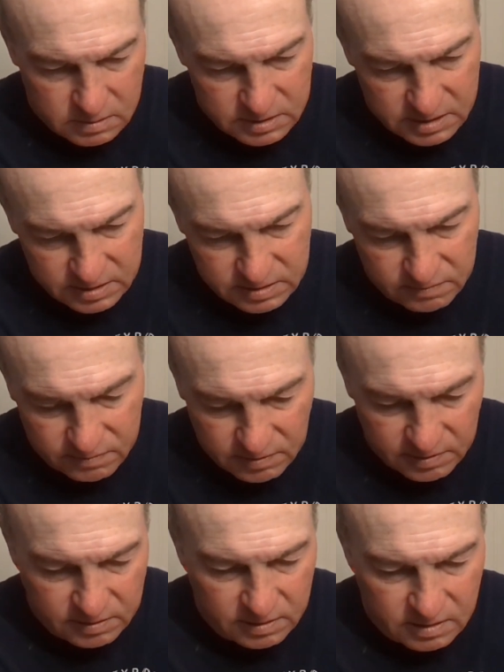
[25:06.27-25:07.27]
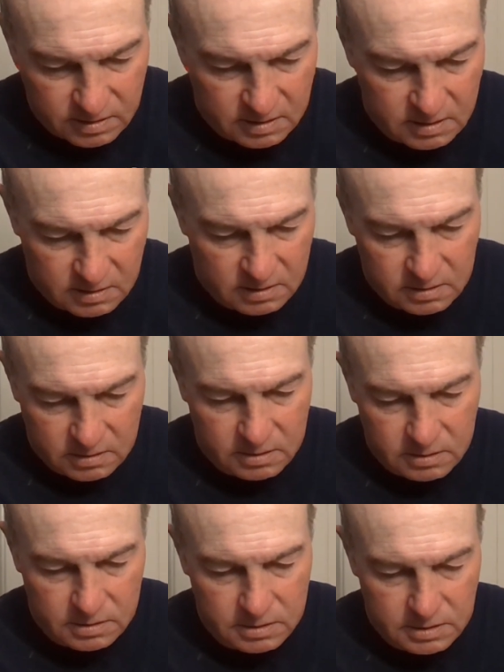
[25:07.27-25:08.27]
This has a really
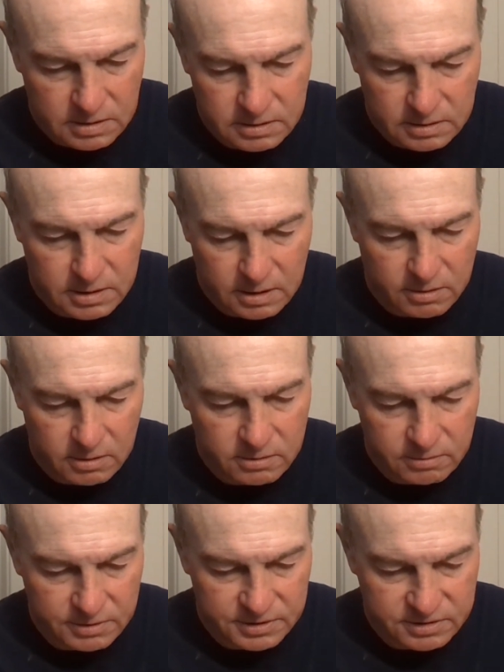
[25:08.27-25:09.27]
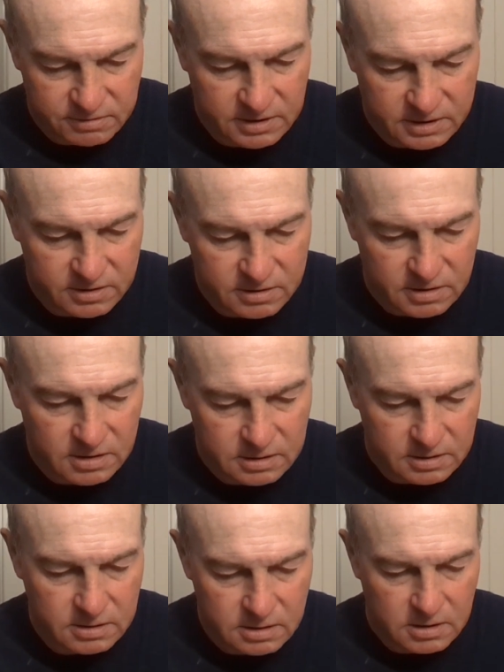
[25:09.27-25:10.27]
good narrow restrictor
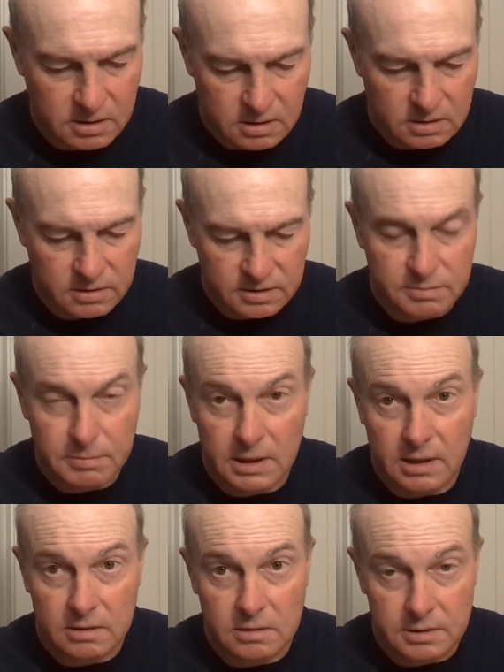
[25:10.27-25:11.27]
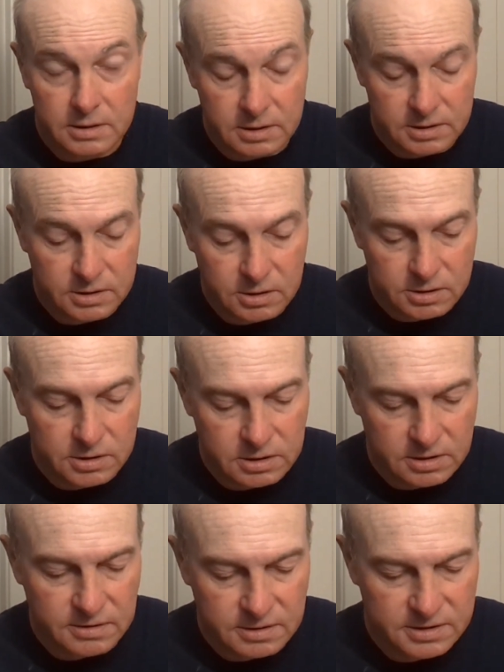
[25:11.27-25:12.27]
on it. this bottle does.
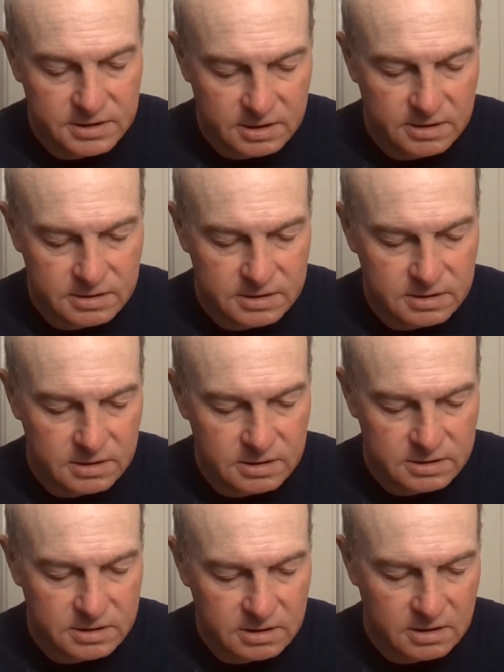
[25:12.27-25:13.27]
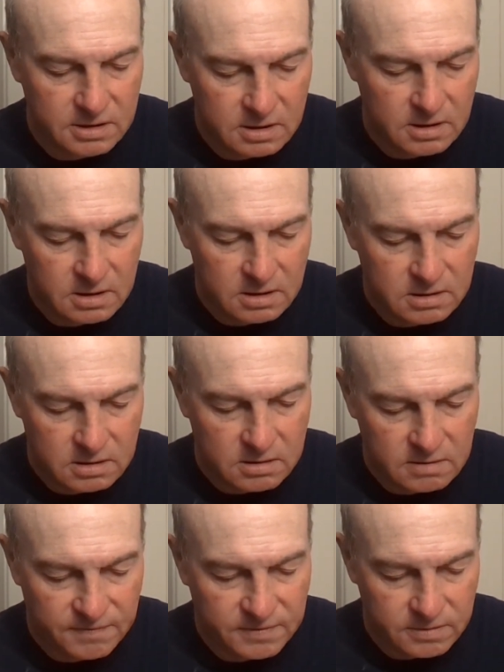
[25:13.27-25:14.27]
Good in the sense that
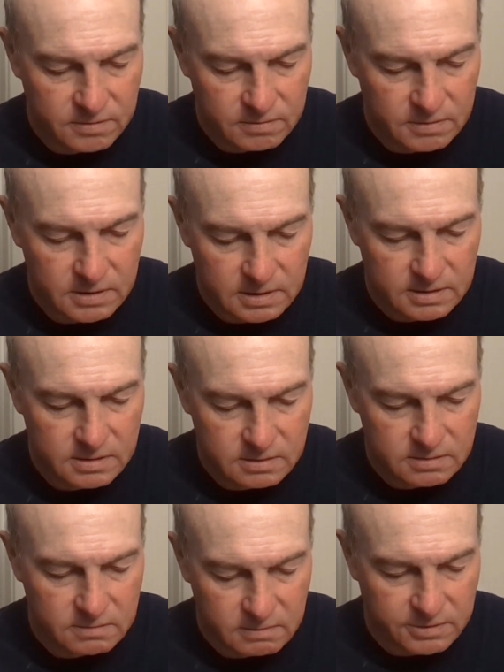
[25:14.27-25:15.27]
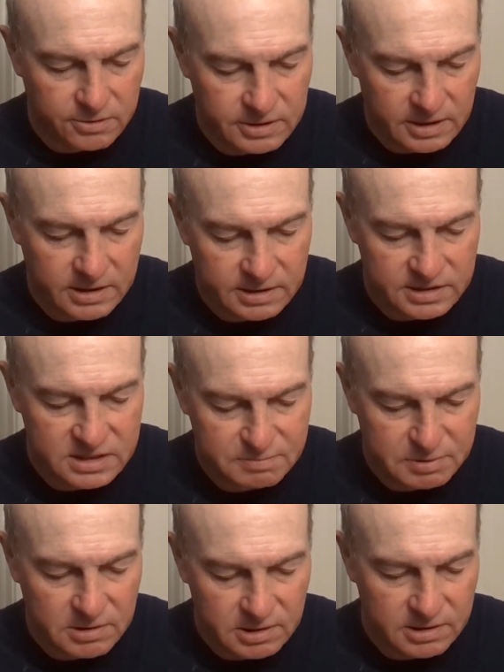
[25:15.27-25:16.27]
if you, well, you're not going to
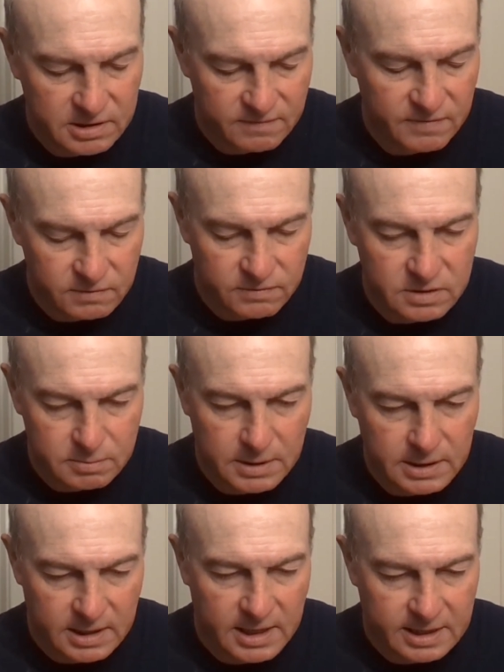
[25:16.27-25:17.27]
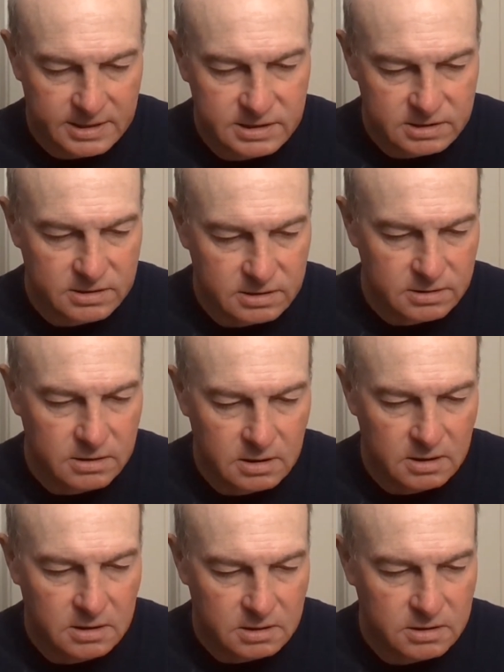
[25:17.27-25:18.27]
spill it everywhere by accident.
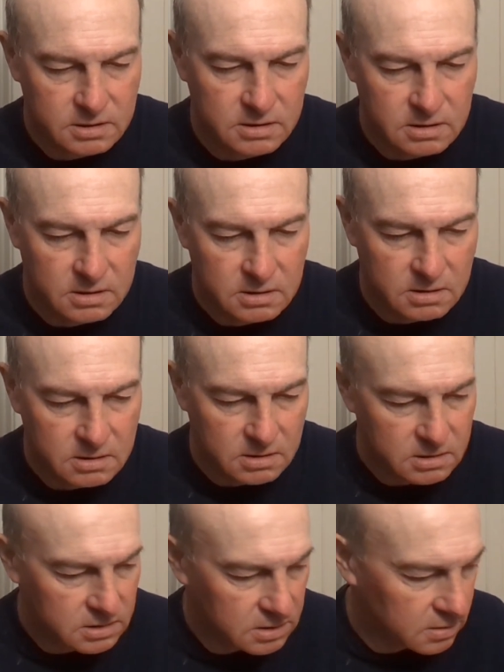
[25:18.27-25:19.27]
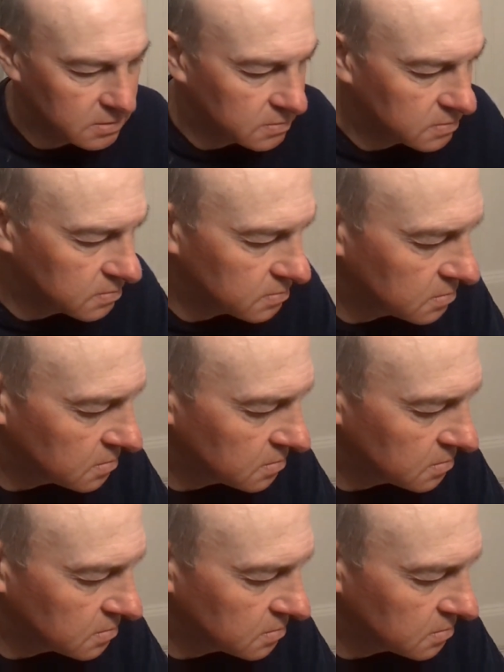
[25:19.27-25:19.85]
So